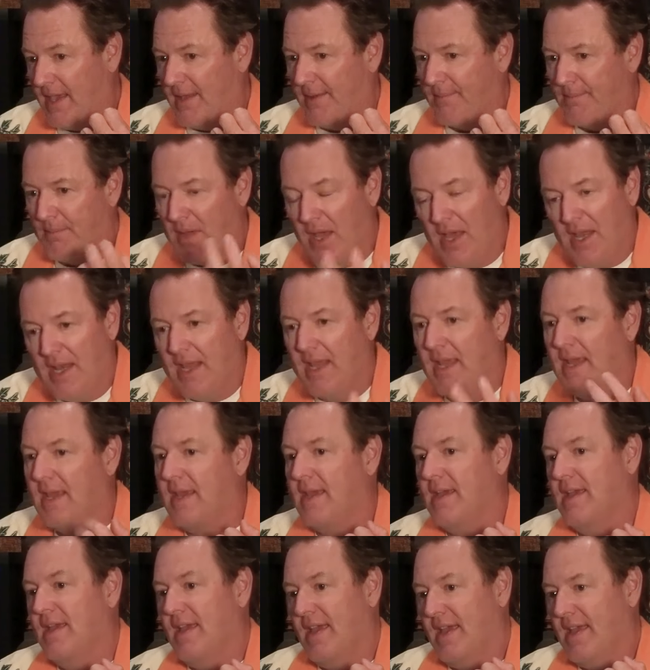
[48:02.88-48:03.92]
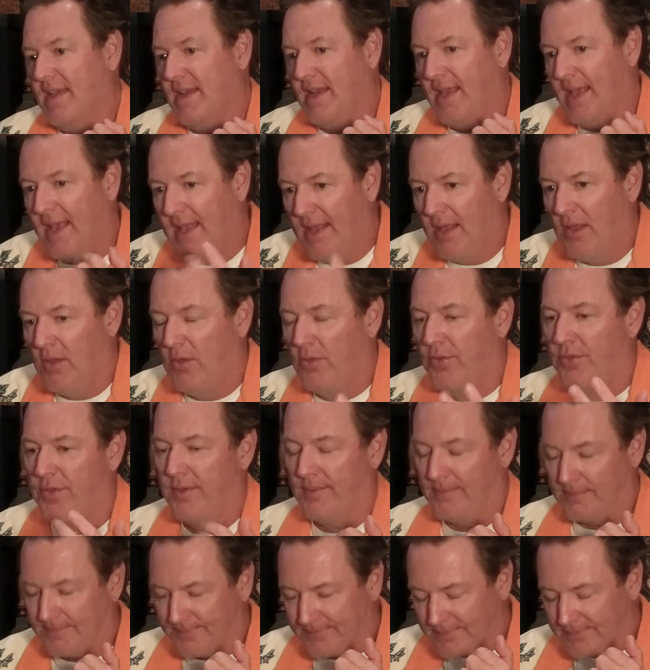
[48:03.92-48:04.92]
and money and health